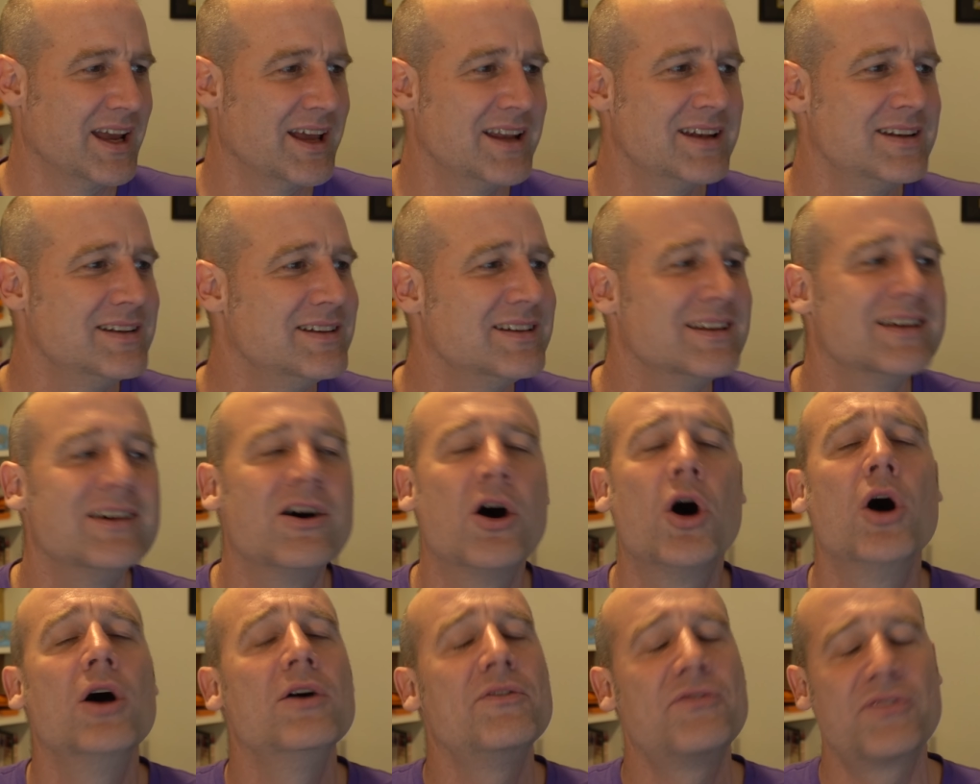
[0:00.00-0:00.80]
And uh,
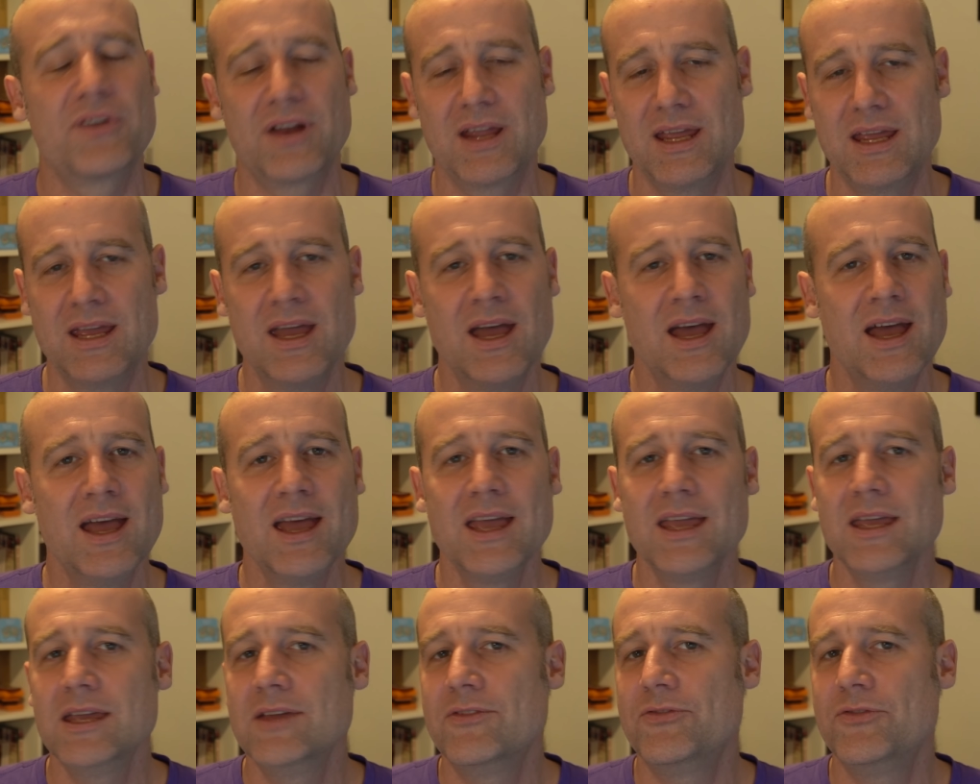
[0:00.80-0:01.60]
hopefully,
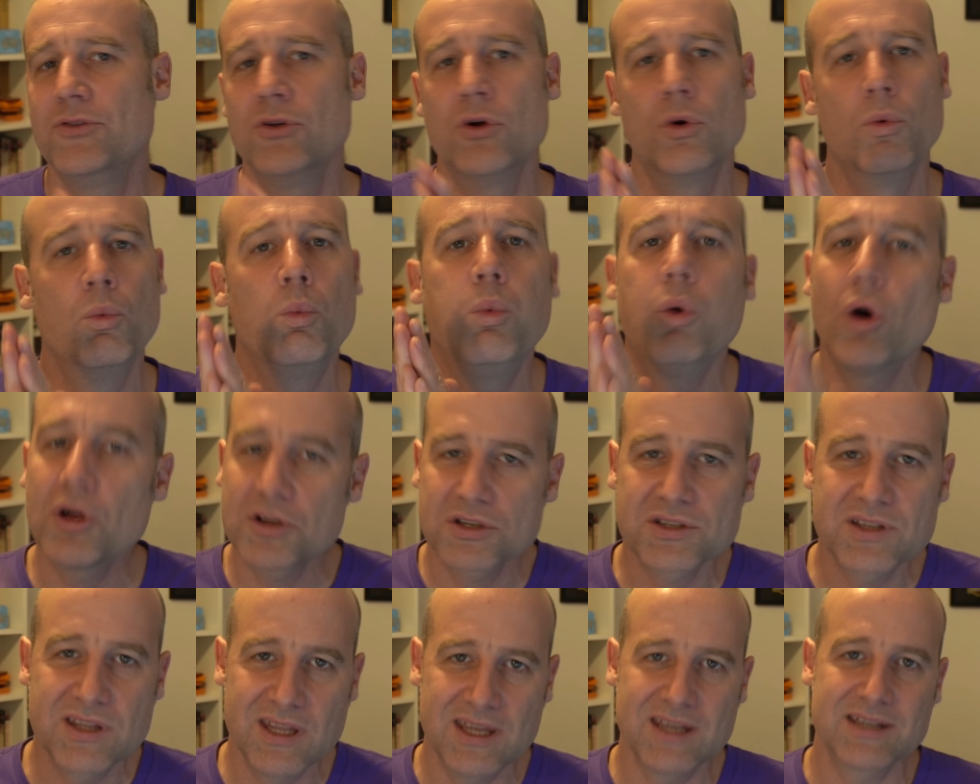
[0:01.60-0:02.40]
if you
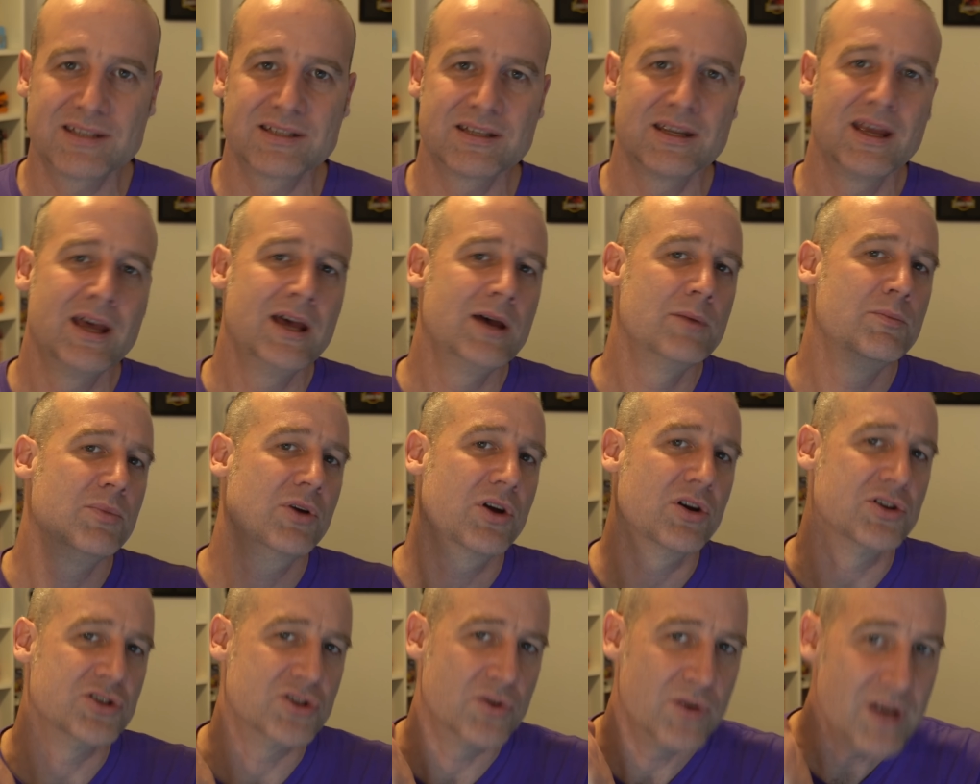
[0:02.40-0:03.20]
watch this
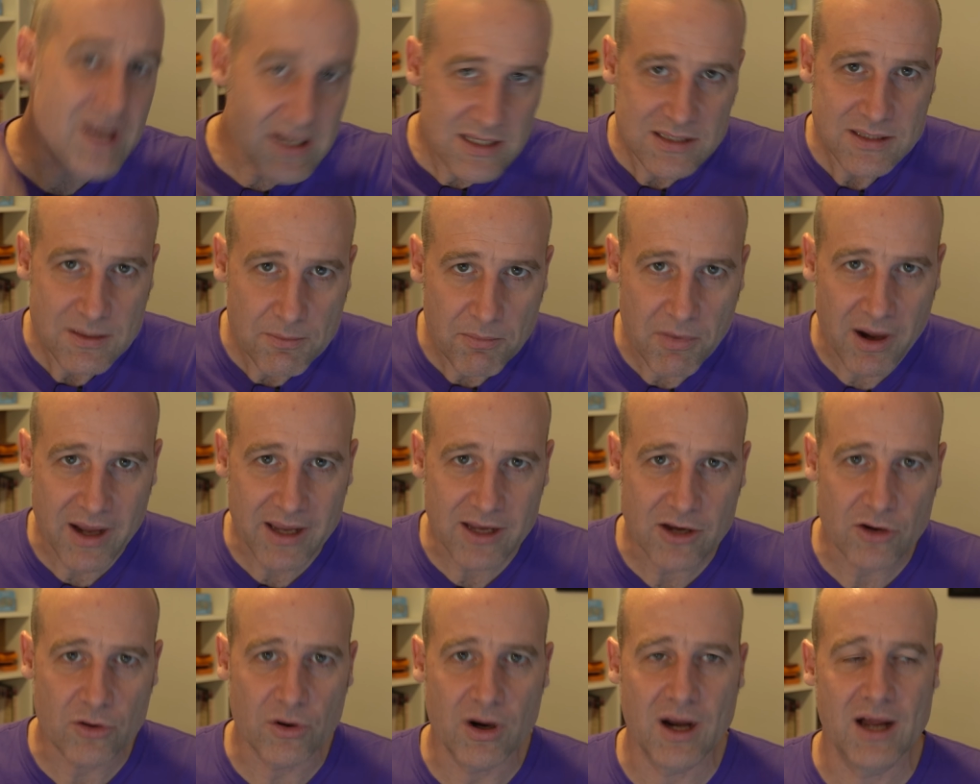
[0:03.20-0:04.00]
because you're into
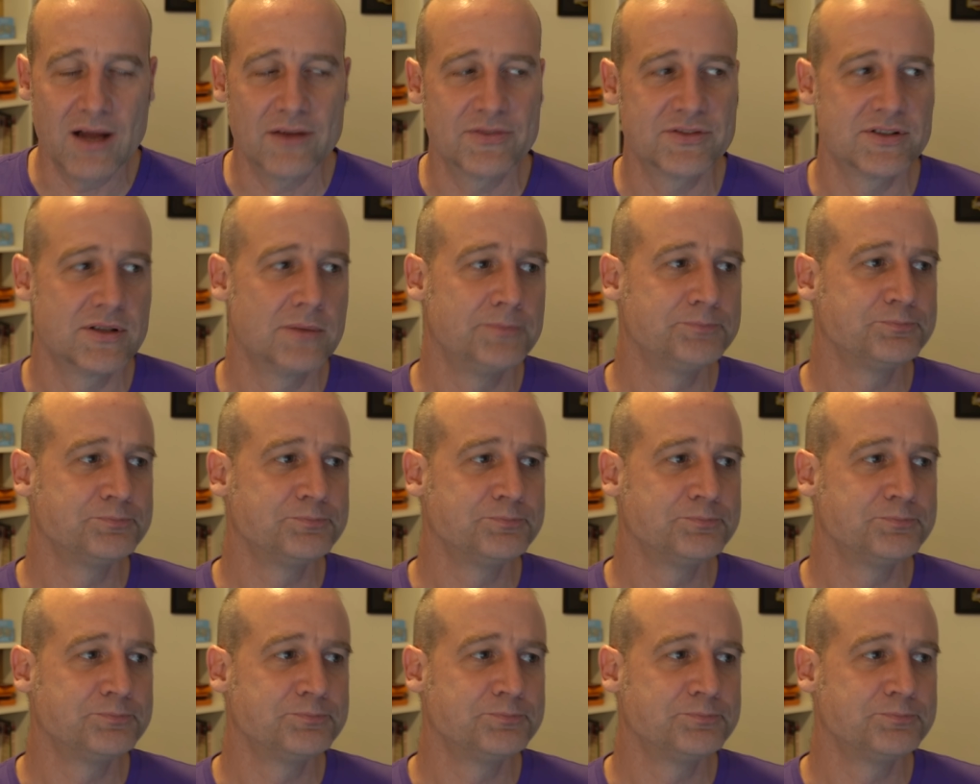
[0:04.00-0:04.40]
Minecraft,